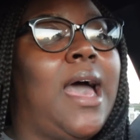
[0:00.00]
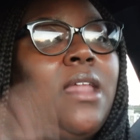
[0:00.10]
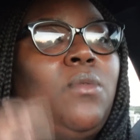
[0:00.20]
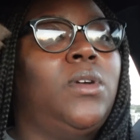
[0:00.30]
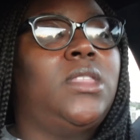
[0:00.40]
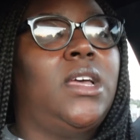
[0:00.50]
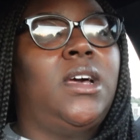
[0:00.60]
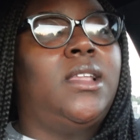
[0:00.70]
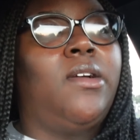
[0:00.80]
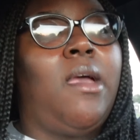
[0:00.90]
I don't want that
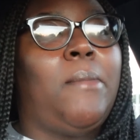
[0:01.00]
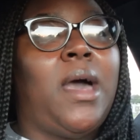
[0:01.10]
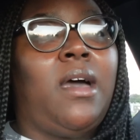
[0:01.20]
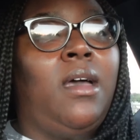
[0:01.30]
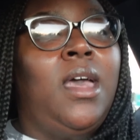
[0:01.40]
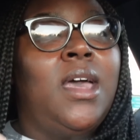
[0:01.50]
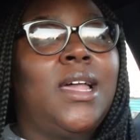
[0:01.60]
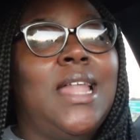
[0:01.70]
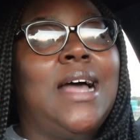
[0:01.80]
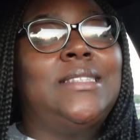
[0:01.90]
color in my
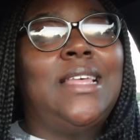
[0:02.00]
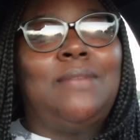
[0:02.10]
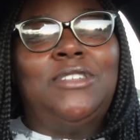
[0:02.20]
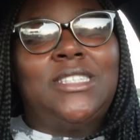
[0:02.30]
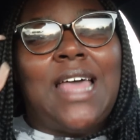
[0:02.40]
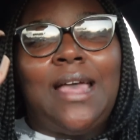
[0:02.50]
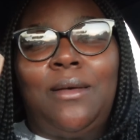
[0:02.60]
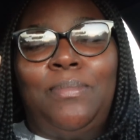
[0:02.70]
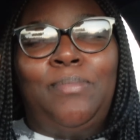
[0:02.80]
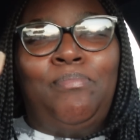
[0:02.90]
closet. I'm just like
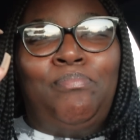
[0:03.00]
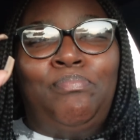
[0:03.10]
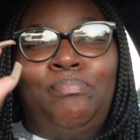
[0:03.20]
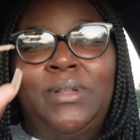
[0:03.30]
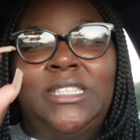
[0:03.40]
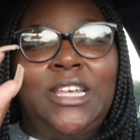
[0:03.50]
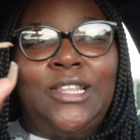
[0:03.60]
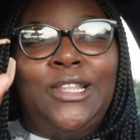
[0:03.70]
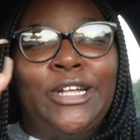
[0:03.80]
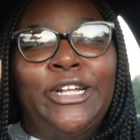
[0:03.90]

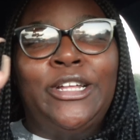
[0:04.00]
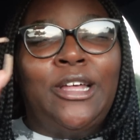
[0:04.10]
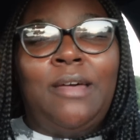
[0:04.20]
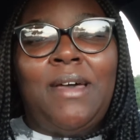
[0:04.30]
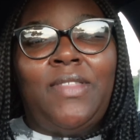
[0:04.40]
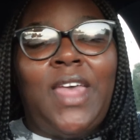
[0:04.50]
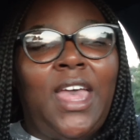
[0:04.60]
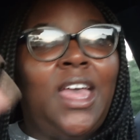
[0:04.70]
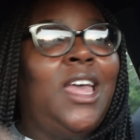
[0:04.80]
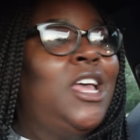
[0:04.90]
particular about that.